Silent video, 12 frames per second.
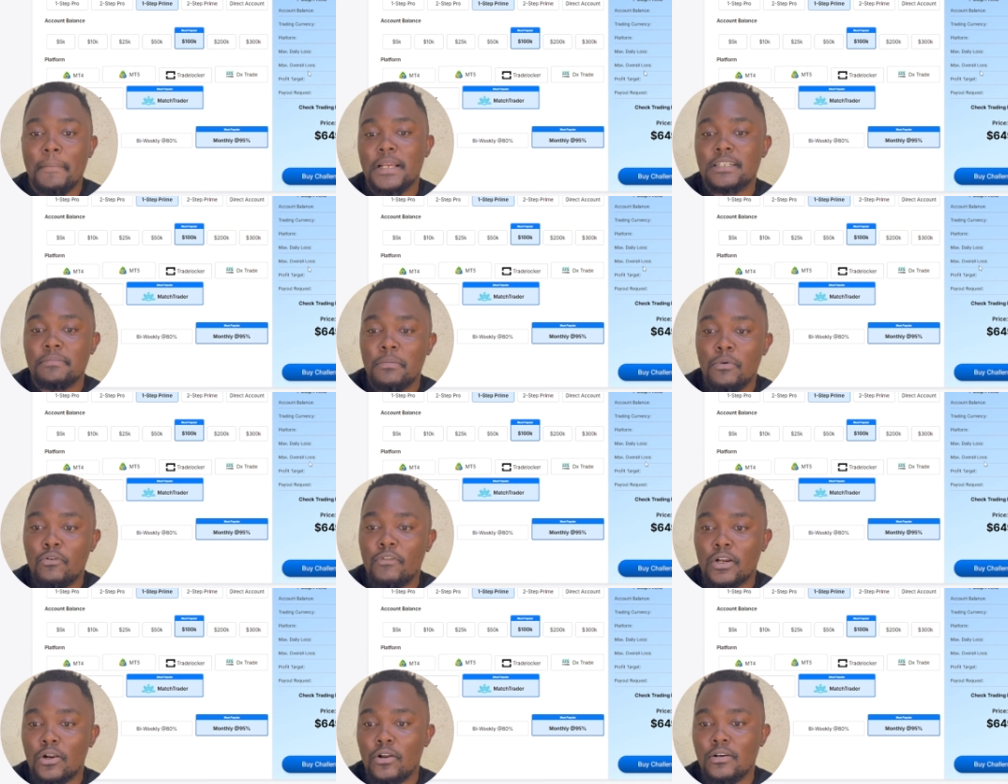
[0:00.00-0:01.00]
maximum
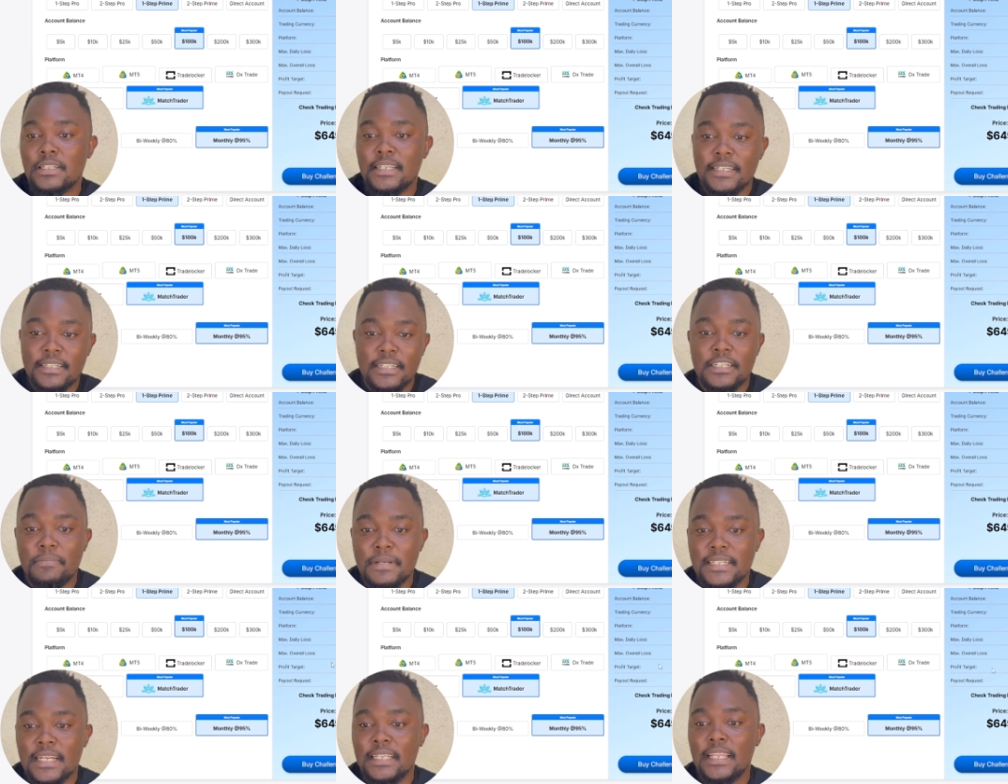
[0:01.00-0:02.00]
overall loss is
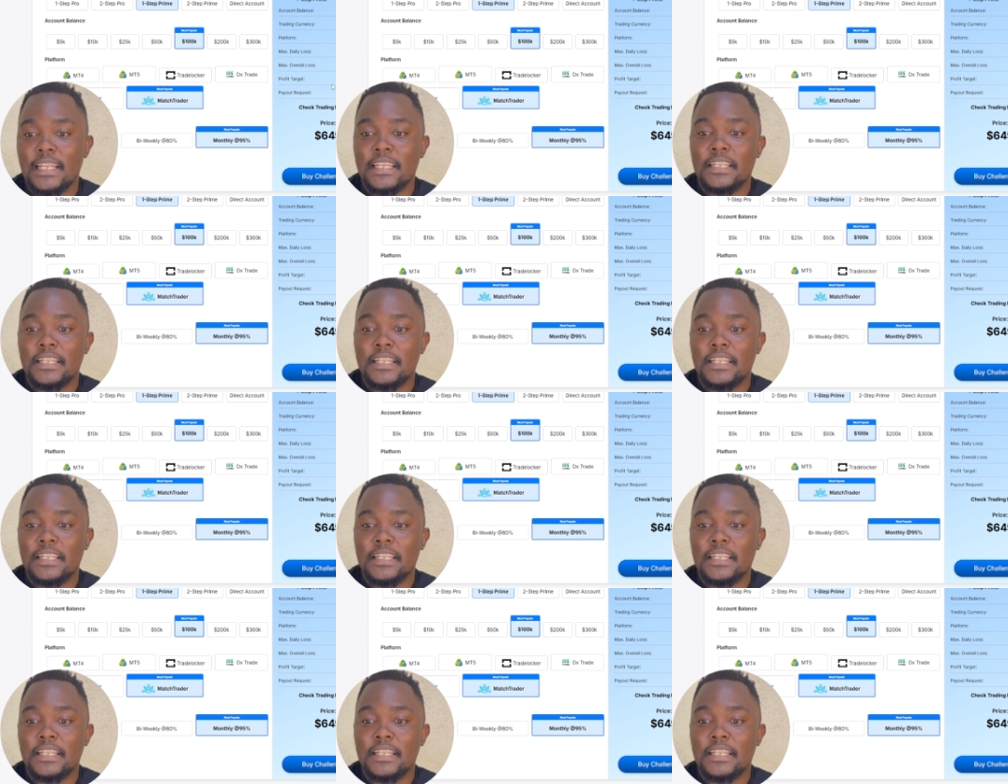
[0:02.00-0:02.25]
6%,